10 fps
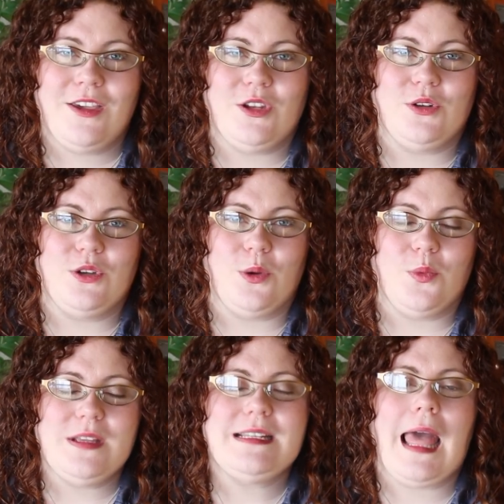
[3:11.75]
You know, you're
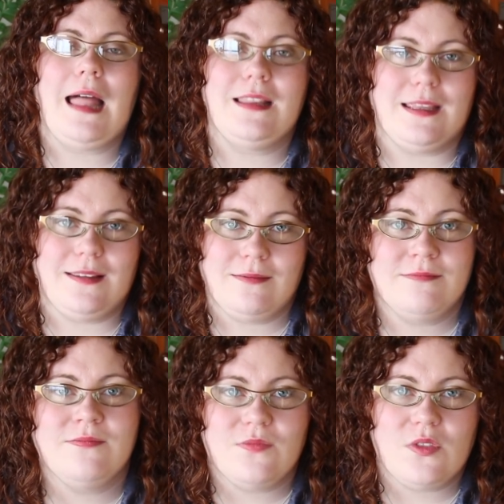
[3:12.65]
retelling
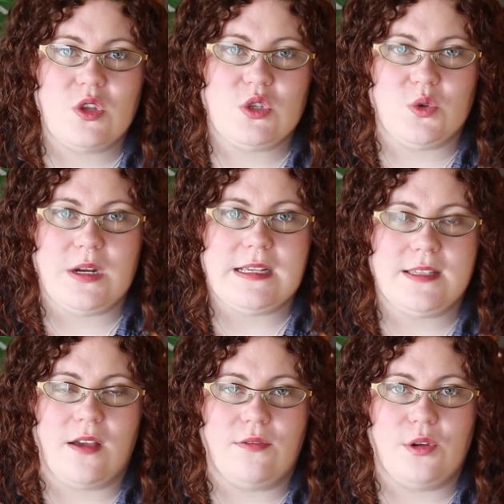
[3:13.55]
the
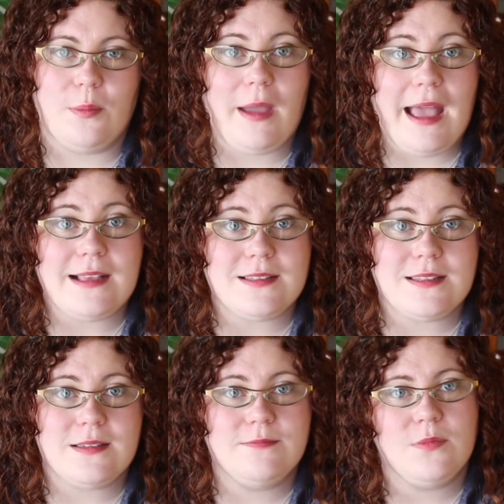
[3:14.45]
stories of your
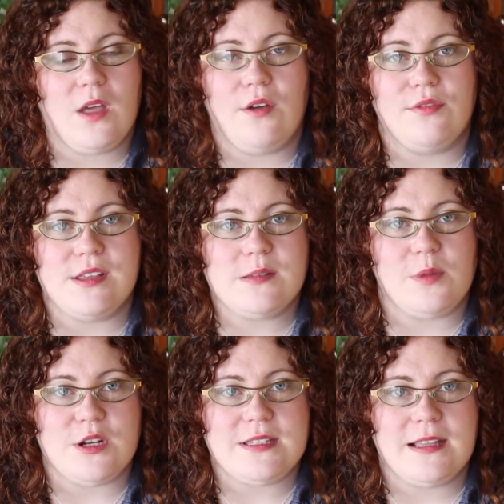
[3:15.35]
past of this
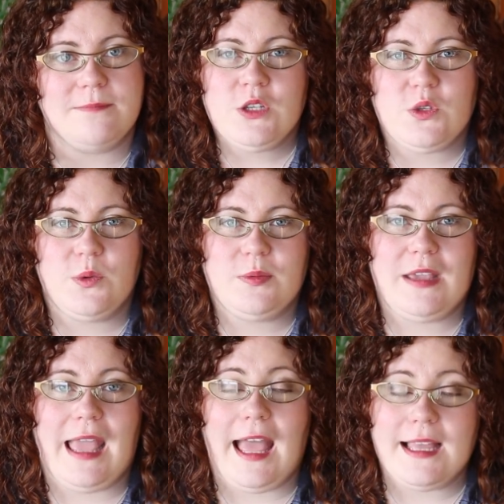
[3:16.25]
person. So when
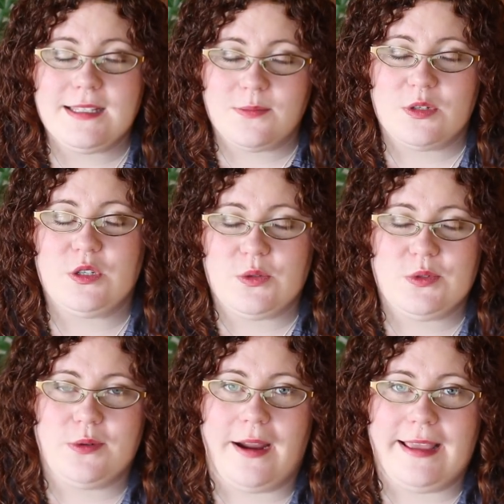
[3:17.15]
we add someone new
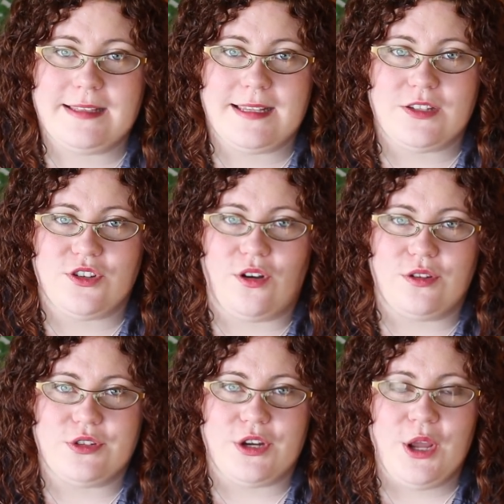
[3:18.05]
to our ancestor
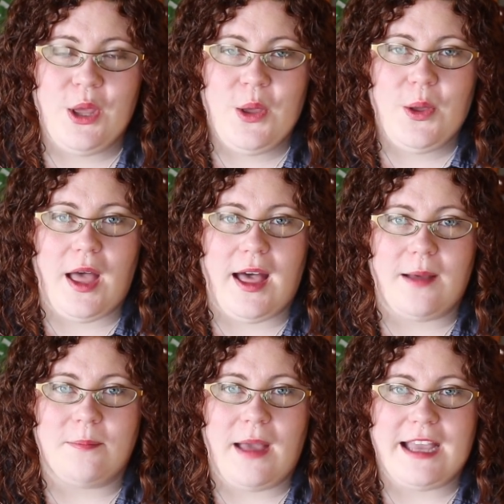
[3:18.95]
altar,
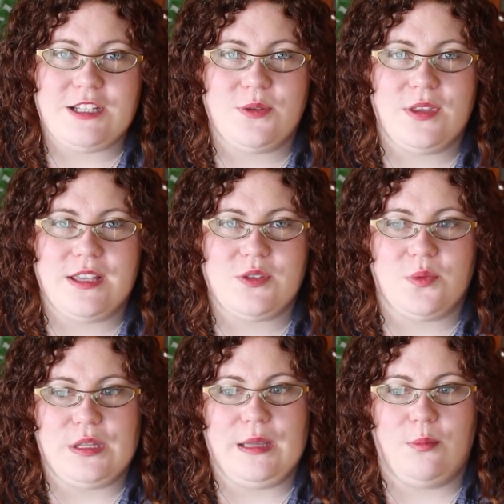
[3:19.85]
I do think it's
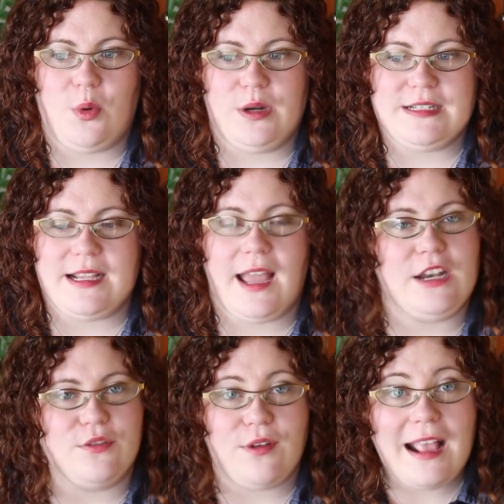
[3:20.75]
really important to
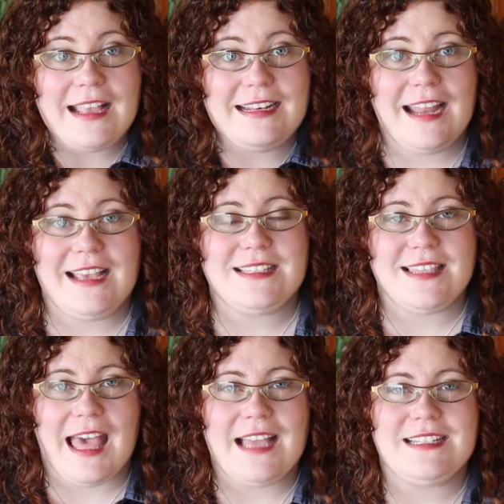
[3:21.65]
kind of recognize
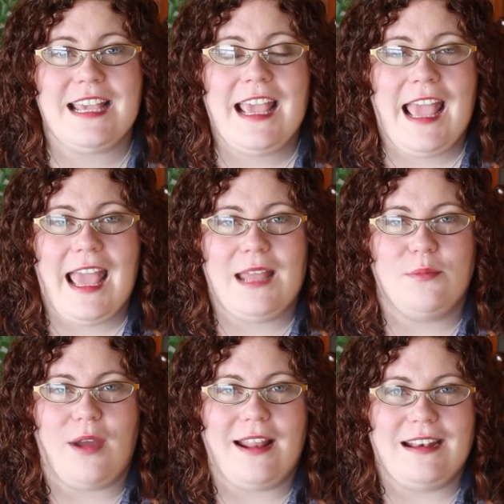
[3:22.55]
that.
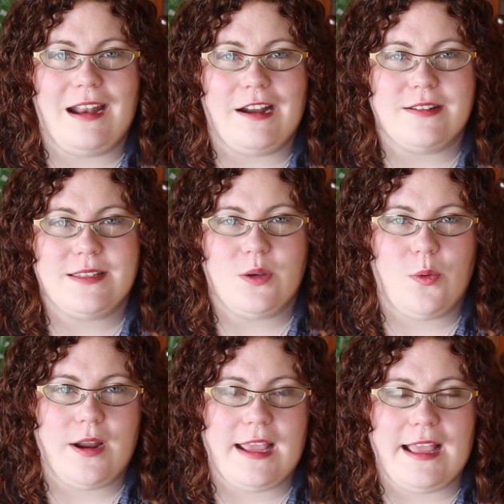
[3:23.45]
And Brad and I are still
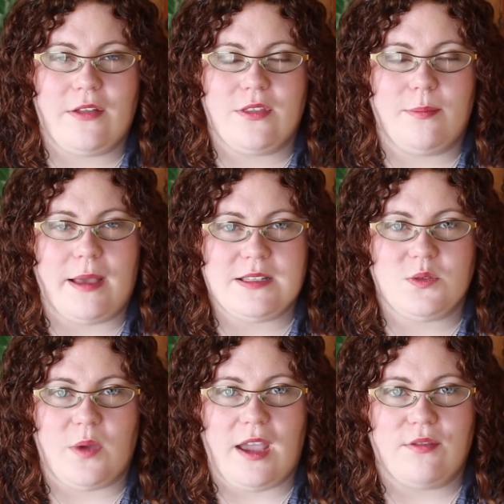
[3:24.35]
working out the
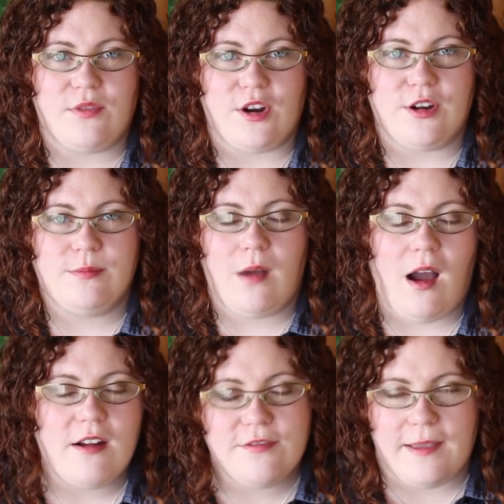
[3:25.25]
best way for
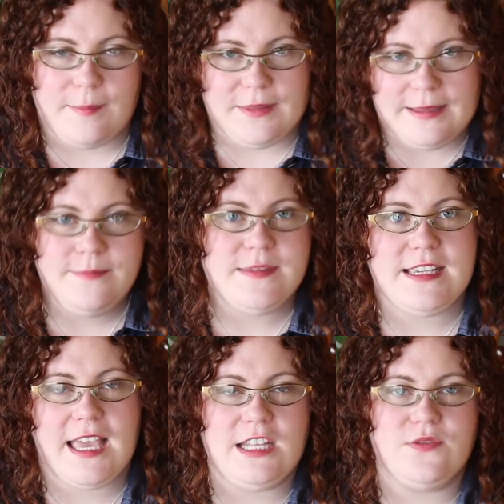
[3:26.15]
our family
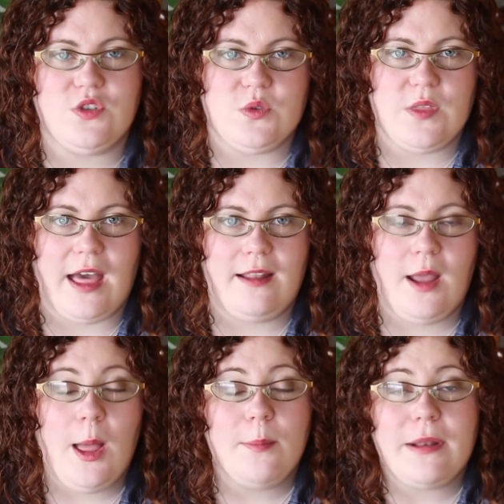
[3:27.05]
to kind of do that.
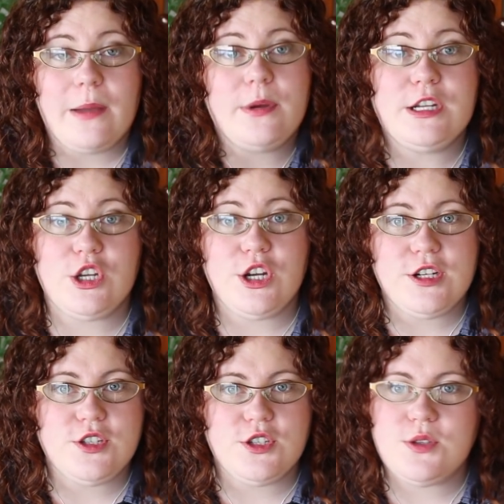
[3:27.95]
But I would
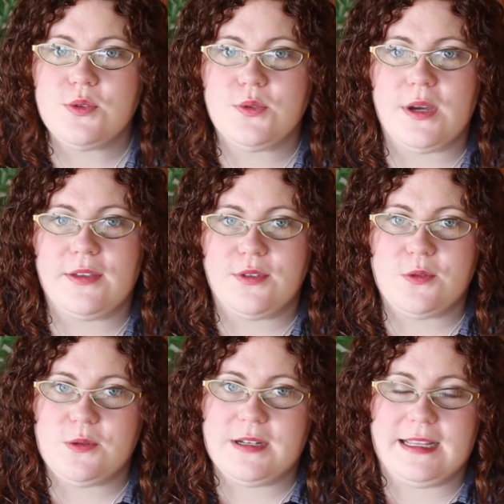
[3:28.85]
encourage you, if
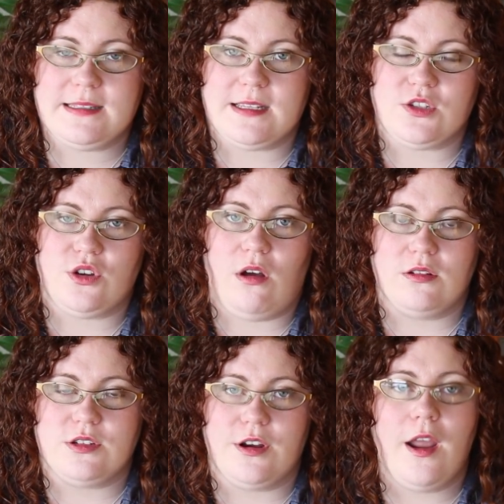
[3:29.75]
you do an ancestor
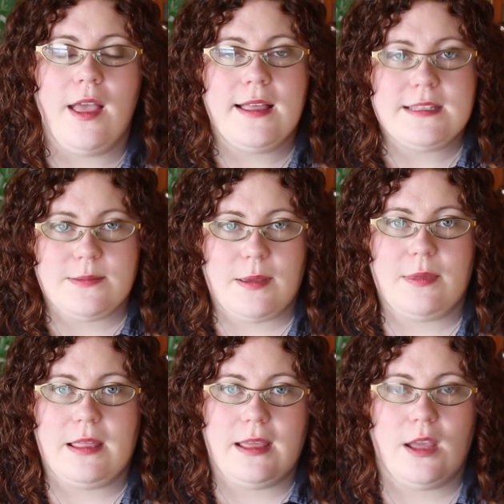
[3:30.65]
altar, to
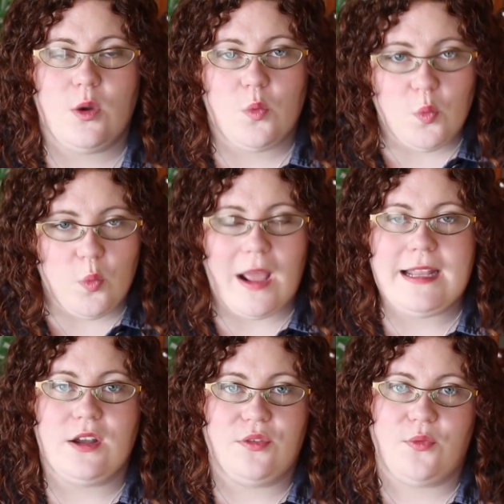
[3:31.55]
maybe
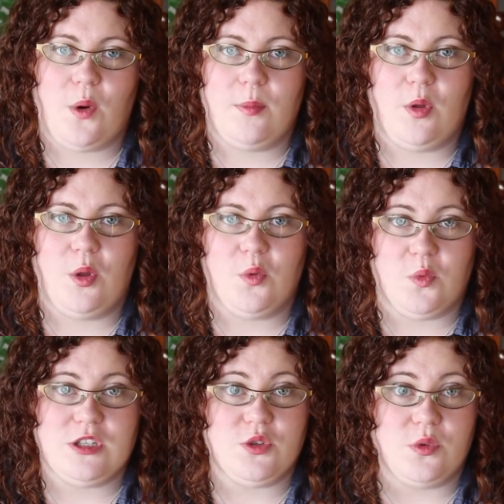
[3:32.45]
write a formal
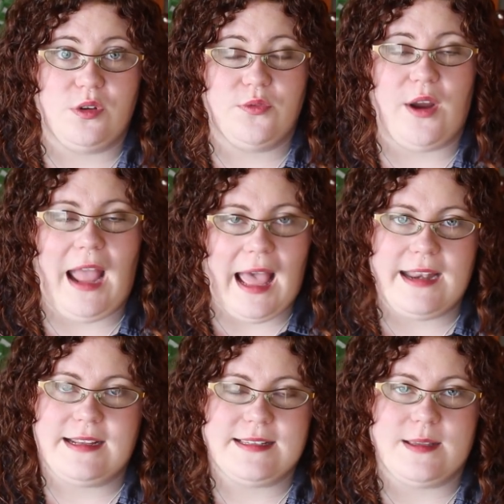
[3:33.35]
ritual for
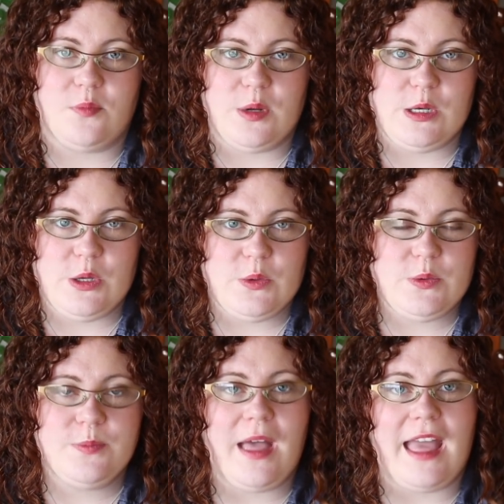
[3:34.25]
adding someone
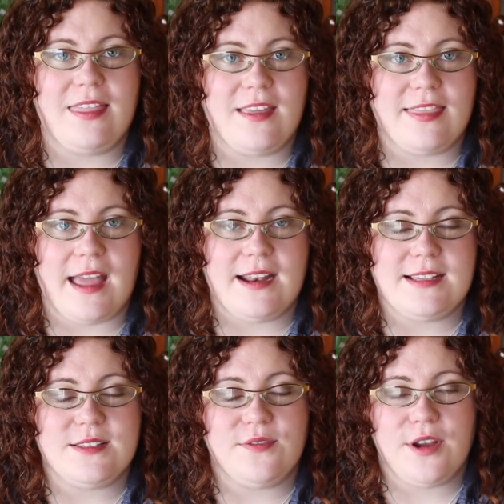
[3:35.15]
new. I think that
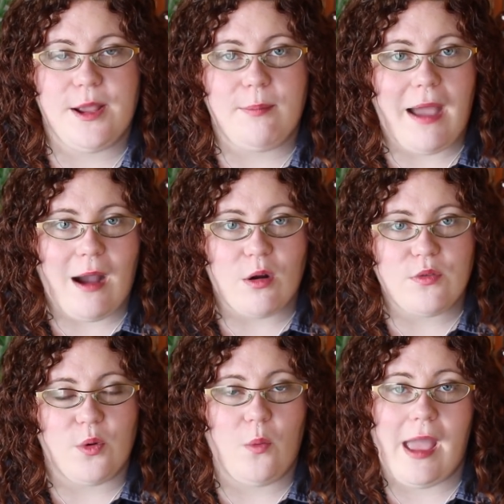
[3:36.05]
is a very
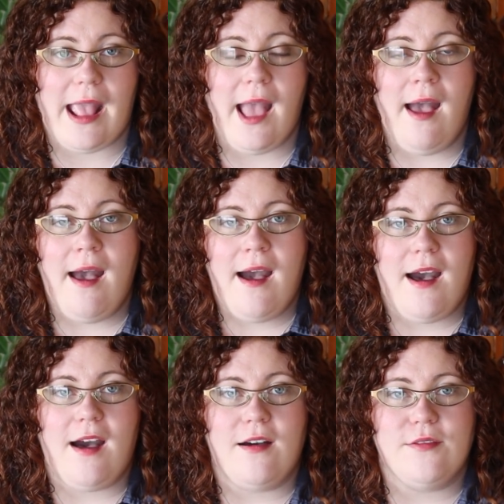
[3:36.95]
powerful way
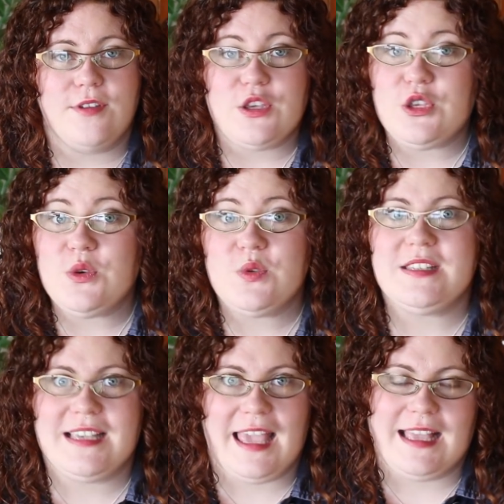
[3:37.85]
of
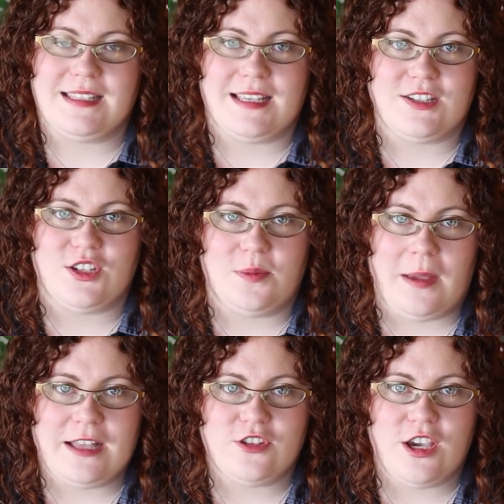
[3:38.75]
using ancestor
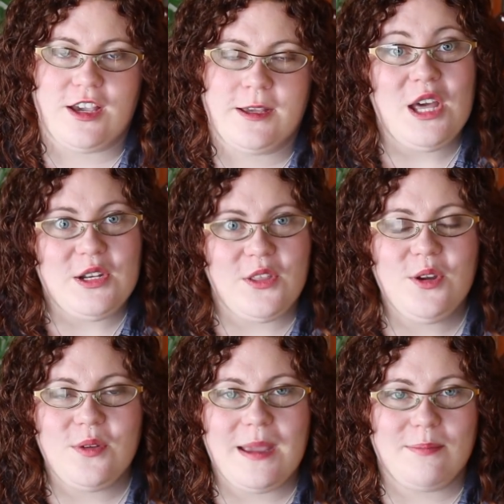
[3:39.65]
magic.
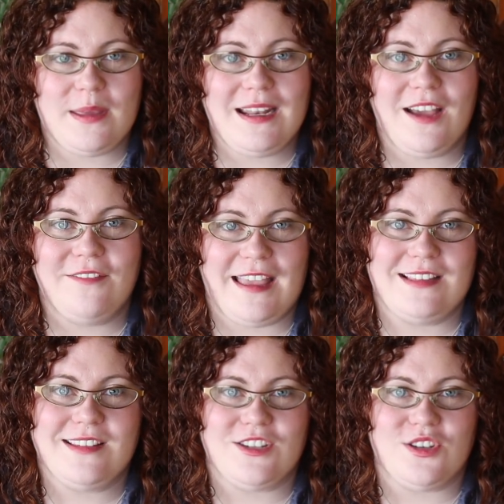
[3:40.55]
Another great bit of
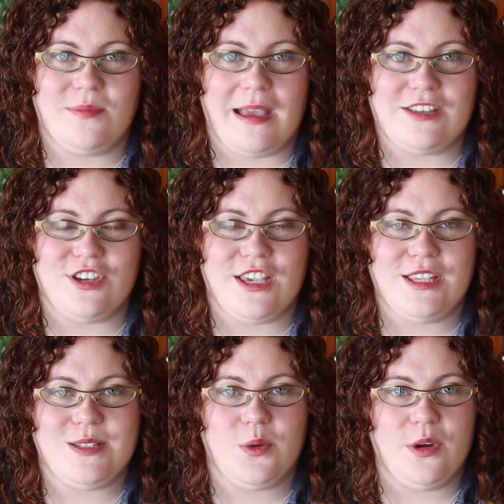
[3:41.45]
ancestor magic
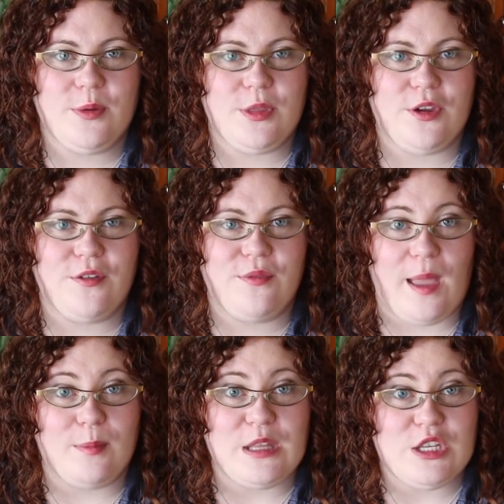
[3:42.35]
is to work with your
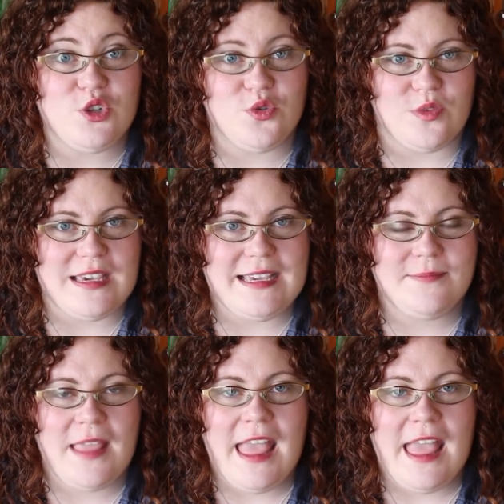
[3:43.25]
family tree.